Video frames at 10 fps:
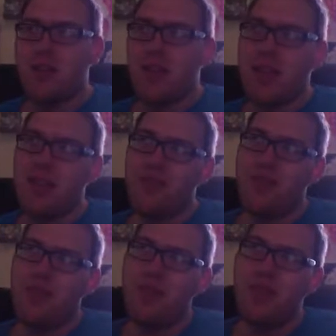kind of
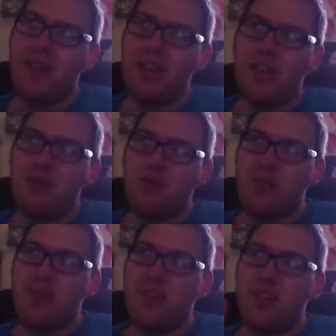
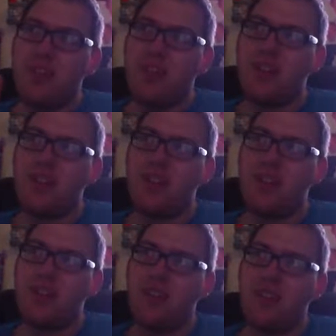drifted
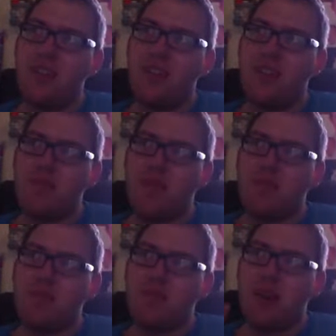around
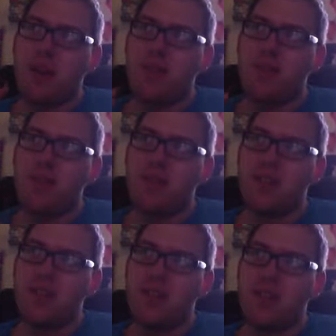and about
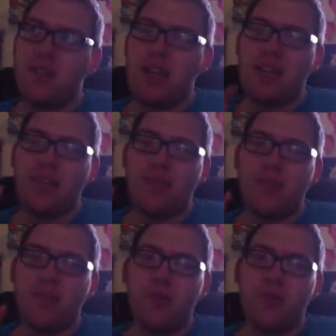and I kind of
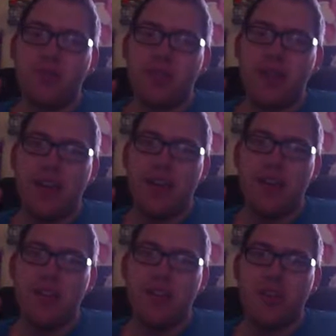knew it was there and
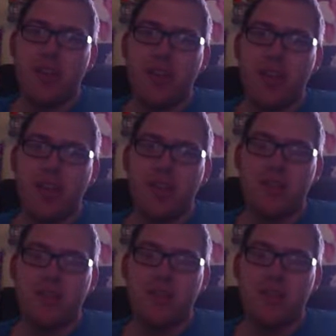got the odd
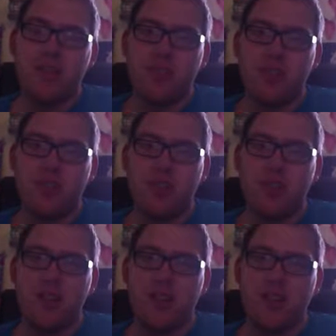occasional shirt
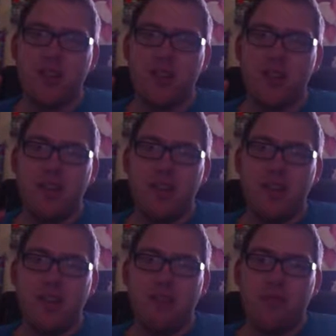and
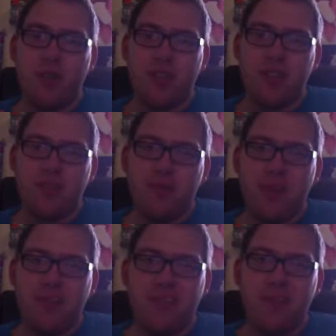watched the
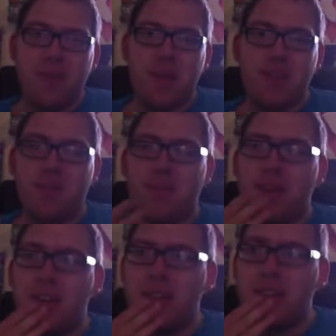rise of David Beckham
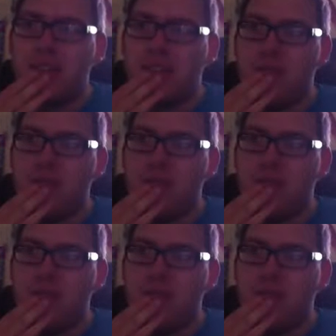and